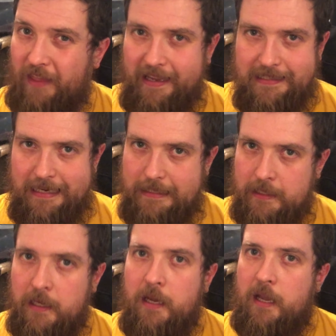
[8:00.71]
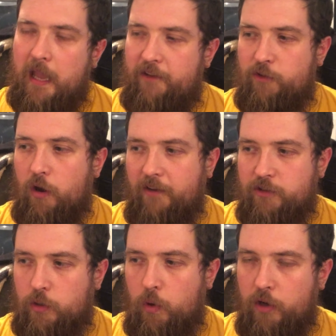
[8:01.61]
That's it. If you're
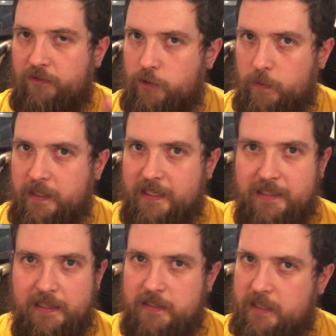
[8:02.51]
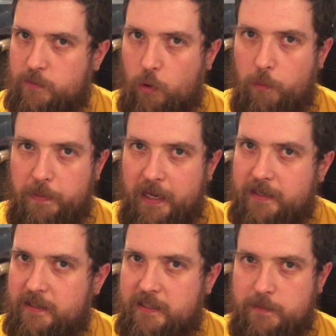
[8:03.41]
after a quad for doing distance, this won't be it.
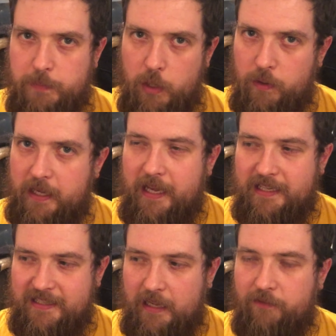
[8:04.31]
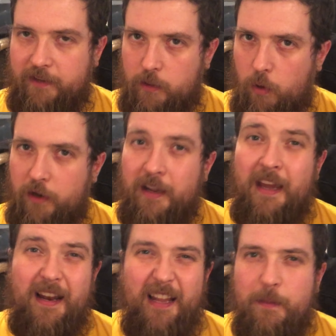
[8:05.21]
This is purely a selfie quad.
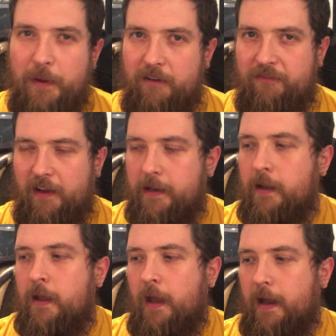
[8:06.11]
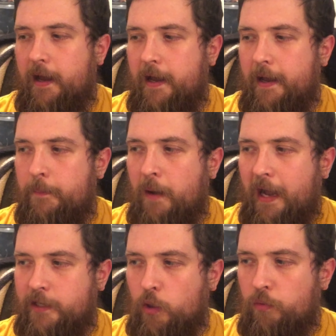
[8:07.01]
A little bit of fun.
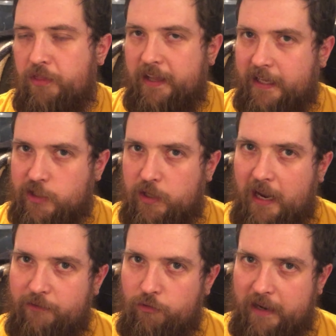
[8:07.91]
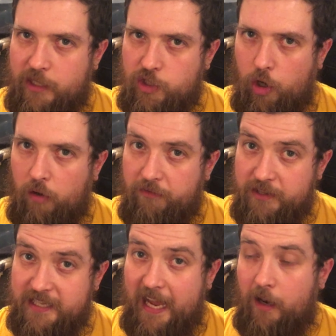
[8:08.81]
I don't think it's going to have the range of
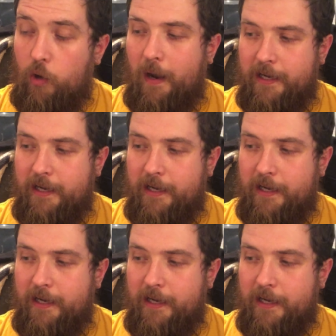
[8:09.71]
the Tello.